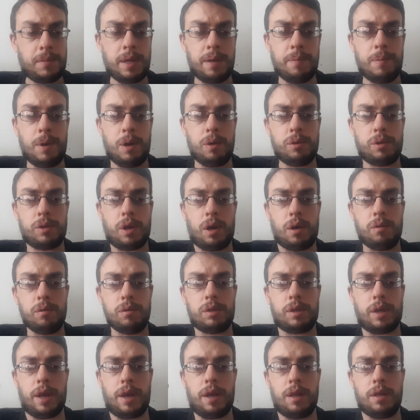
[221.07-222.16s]
Most
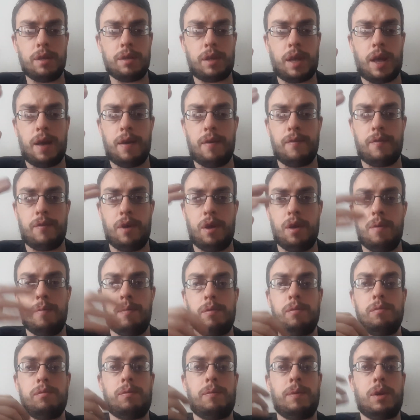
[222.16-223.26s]
wholesalers have
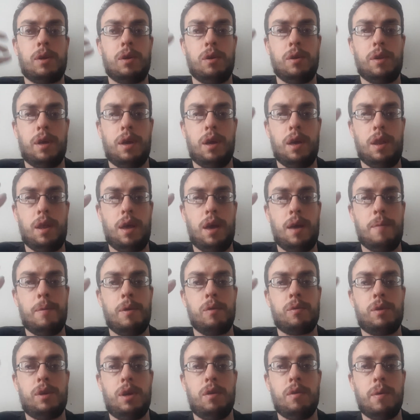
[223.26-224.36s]
something called an
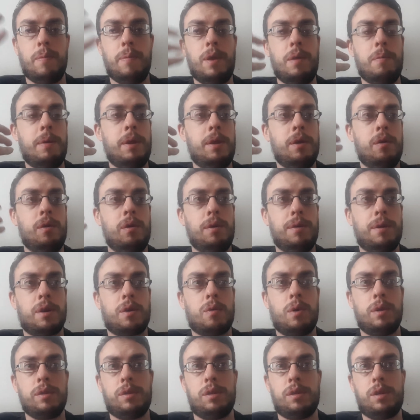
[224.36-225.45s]
MOQ, a minimum order
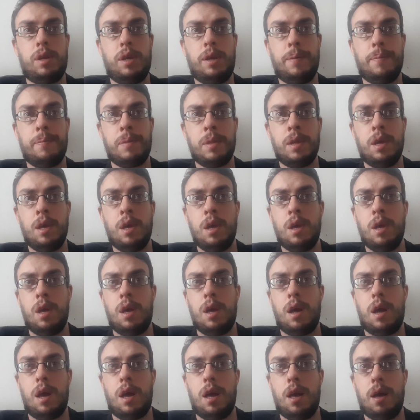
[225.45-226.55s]
quantity,
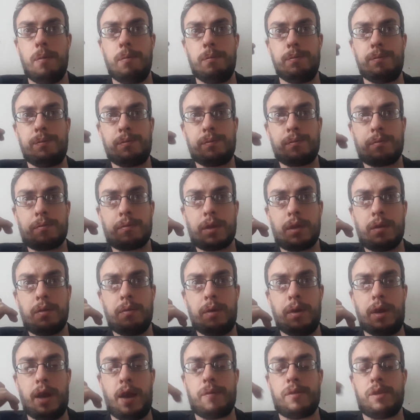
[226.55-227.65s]
where
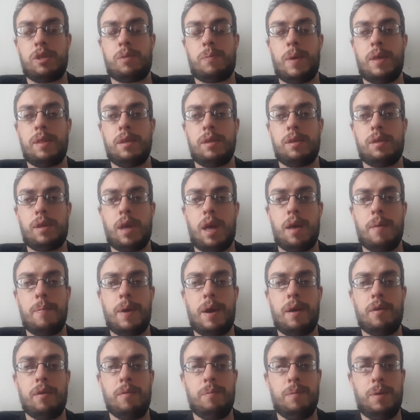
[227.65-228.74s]
you have to spend a set
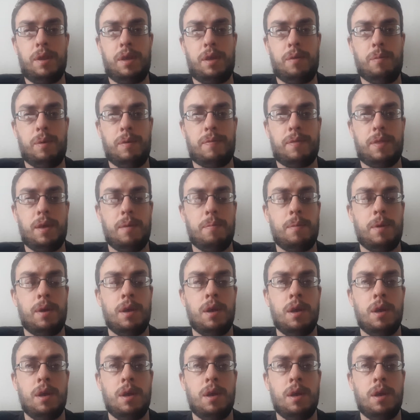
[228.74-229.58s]
amount of money with them